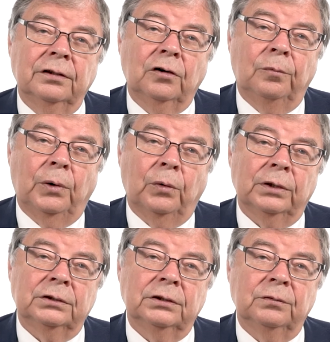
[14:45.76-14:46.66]

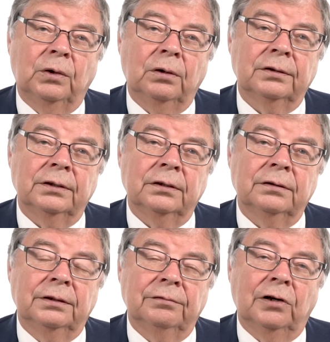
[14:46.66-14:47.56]
components involved
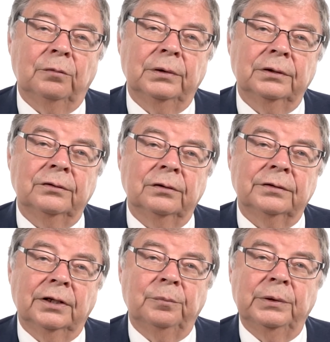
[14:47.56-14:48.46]
in development
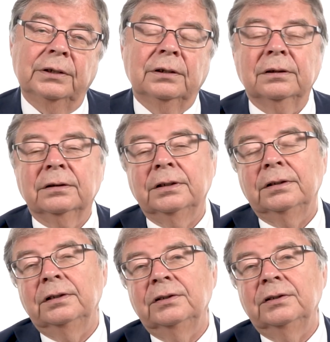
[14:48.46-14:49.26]
of diabetic kidney